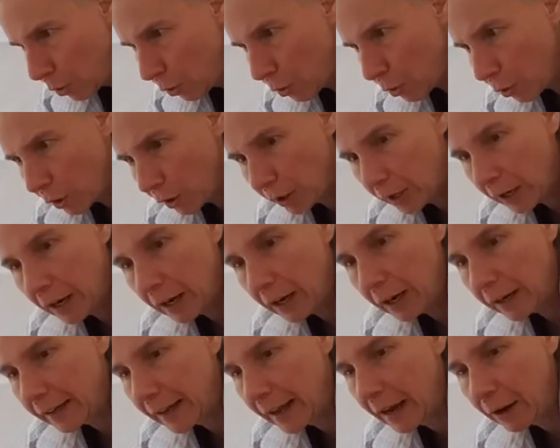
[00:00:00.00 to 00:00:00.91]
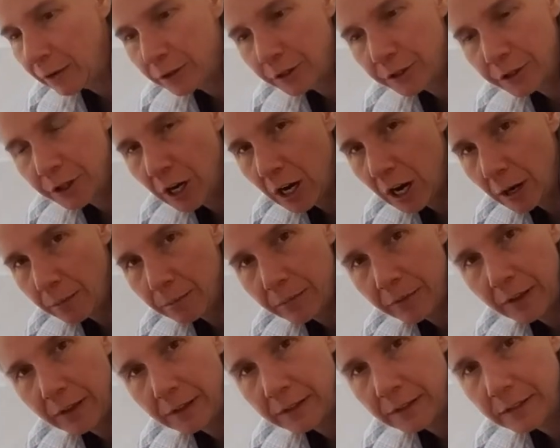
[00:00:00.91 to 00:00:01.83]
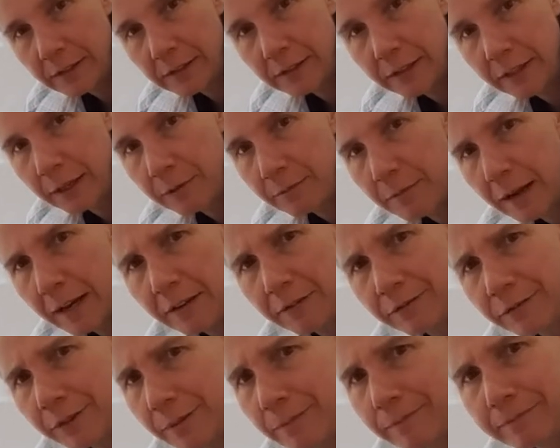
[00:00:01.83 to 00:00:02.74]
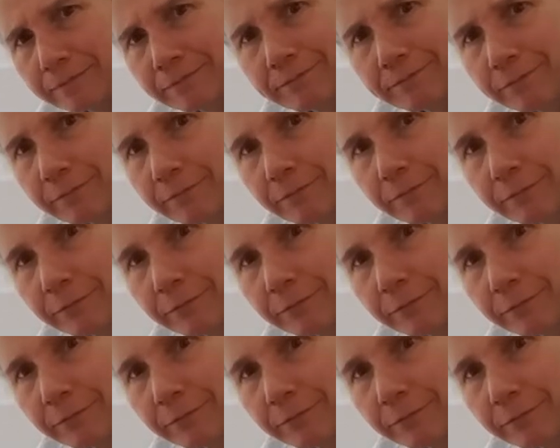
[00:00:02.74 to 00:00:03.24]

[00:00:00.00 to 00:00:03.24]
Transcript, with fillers: or a countertop that's, you know, made from